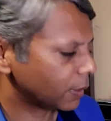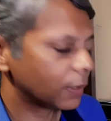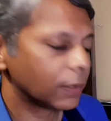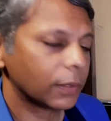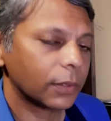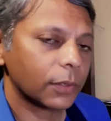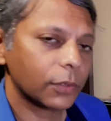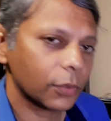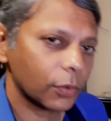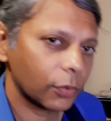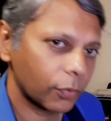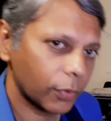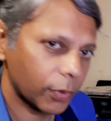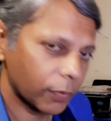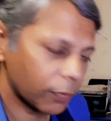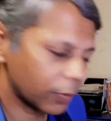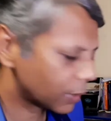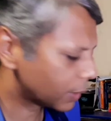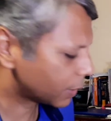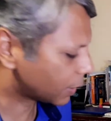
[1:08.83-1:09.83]
So we
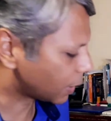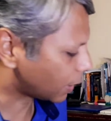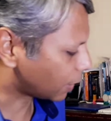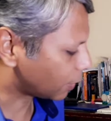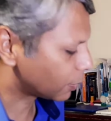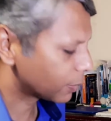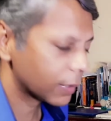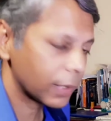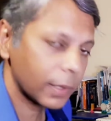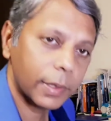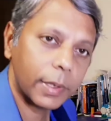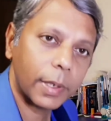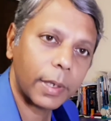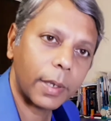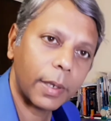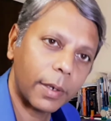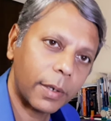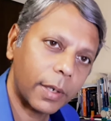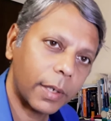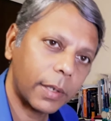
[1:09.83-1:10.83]
worked out that the
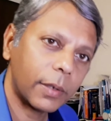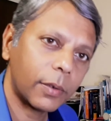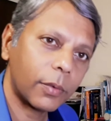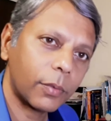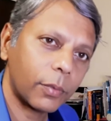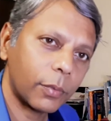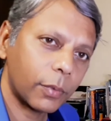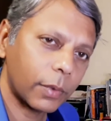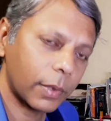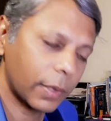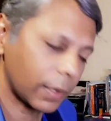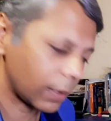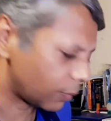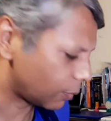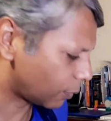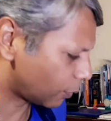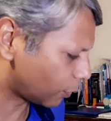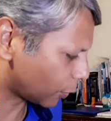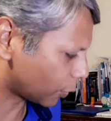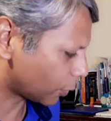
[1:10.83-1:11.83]
area
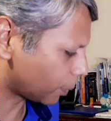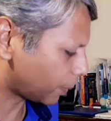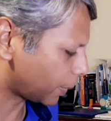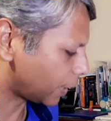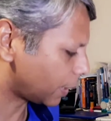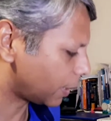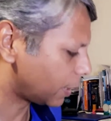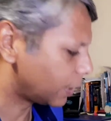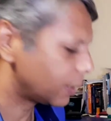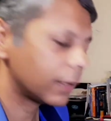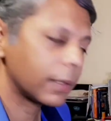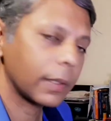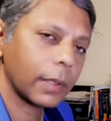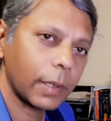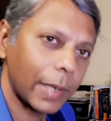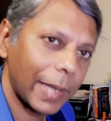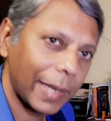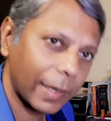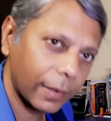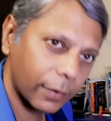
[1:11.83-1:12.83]
would be the
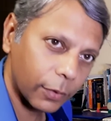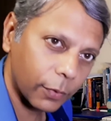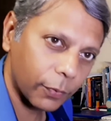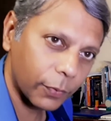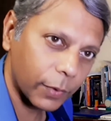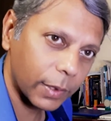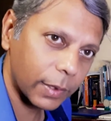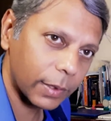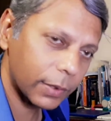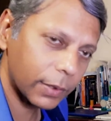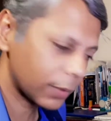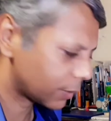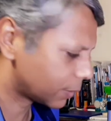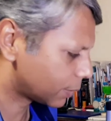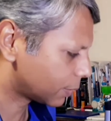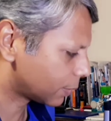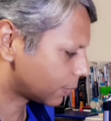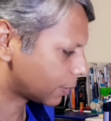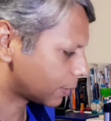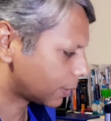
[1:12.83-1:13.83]
length of this
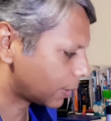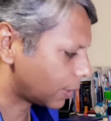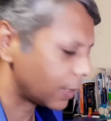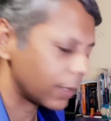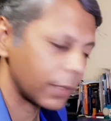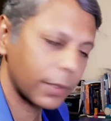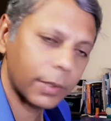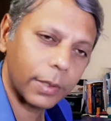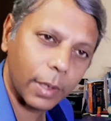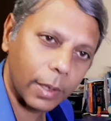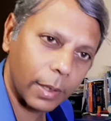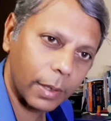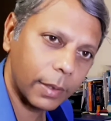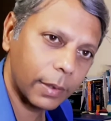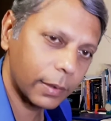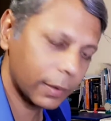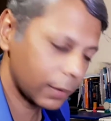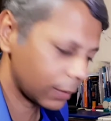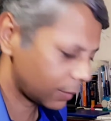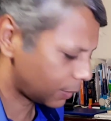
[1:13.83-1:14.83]

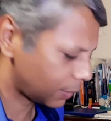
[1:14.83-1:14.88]
entire